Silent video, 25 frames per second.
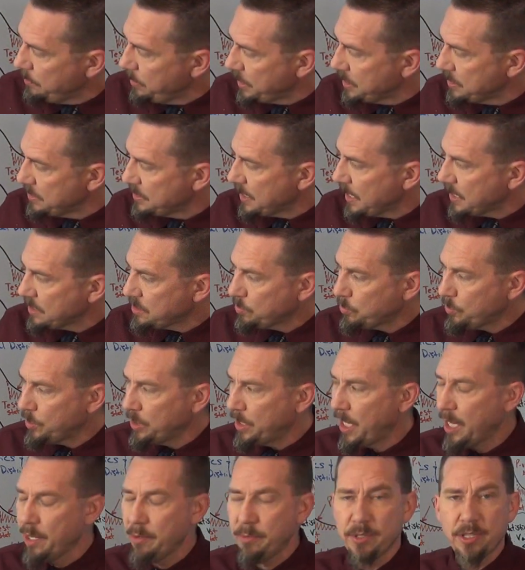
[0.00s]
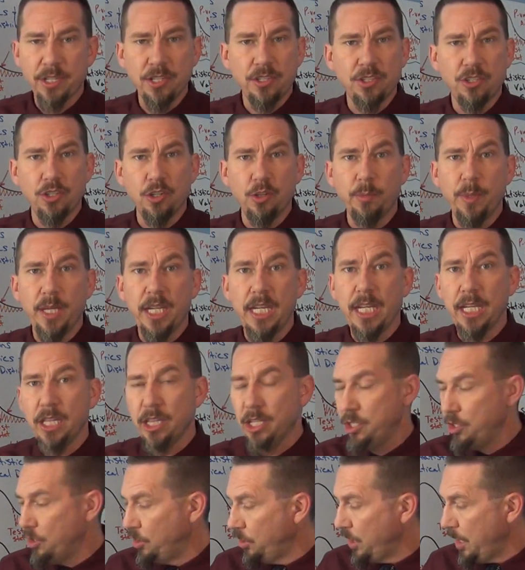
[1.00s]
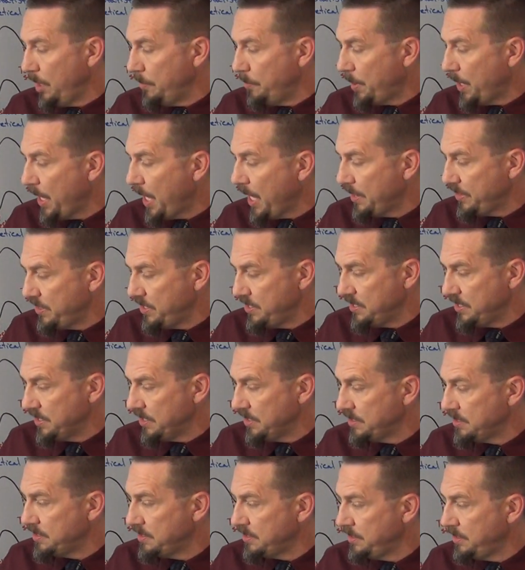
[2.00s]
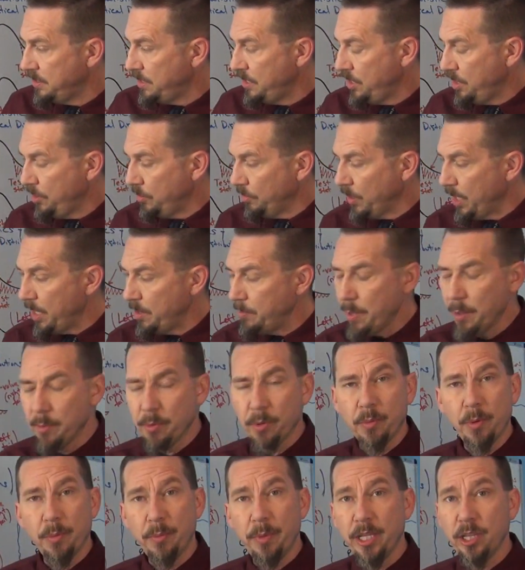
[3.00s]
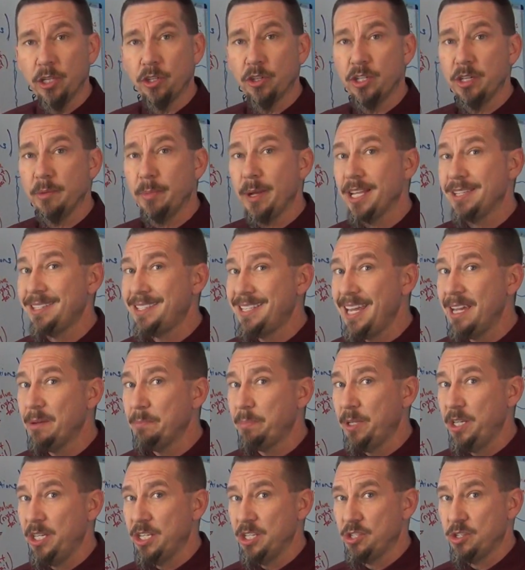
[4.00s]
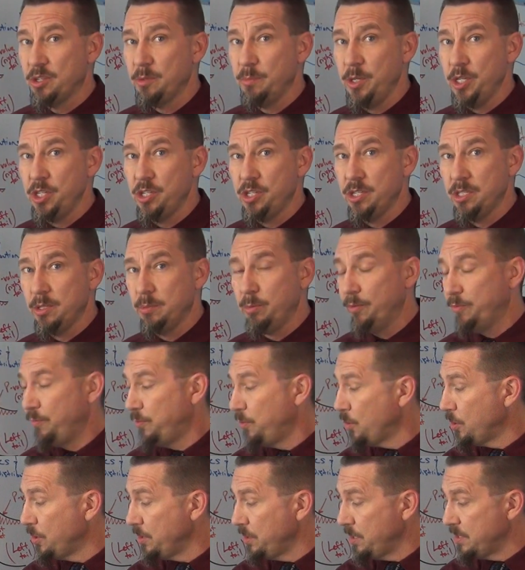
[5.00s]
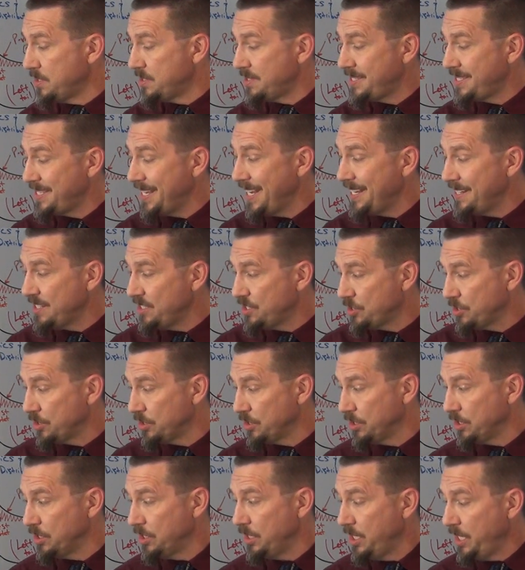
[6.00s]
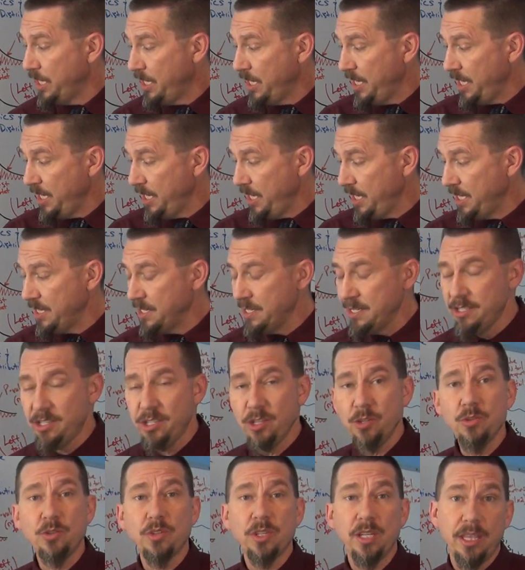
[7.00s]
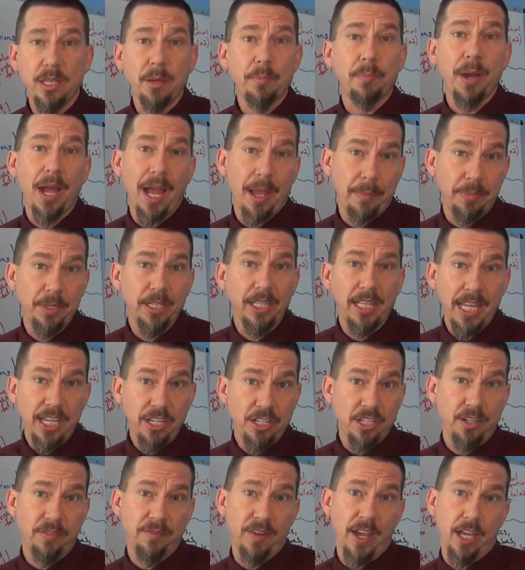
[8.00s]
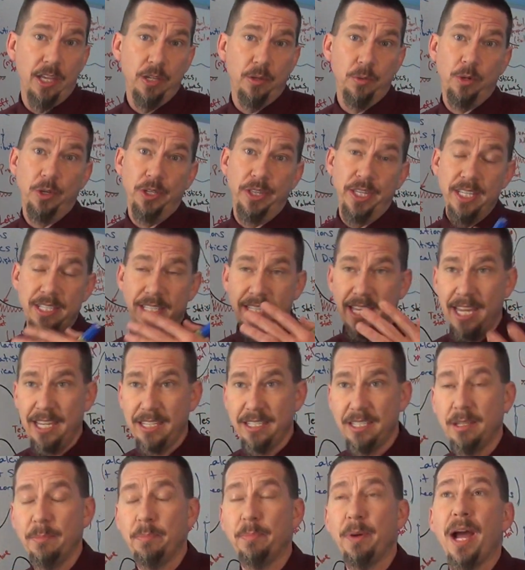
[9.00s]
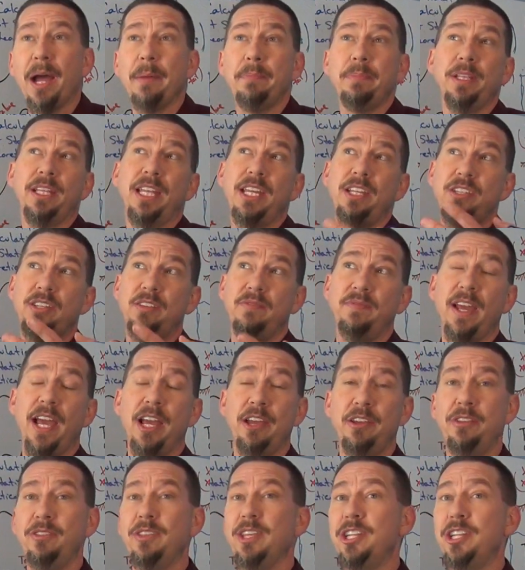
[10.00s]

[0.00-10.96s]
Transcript: because that's what I was assuming in the null hypothesis. Right? Remember when we learned about sampling distributions before, the center is usually the population value. Well, in this case, the population value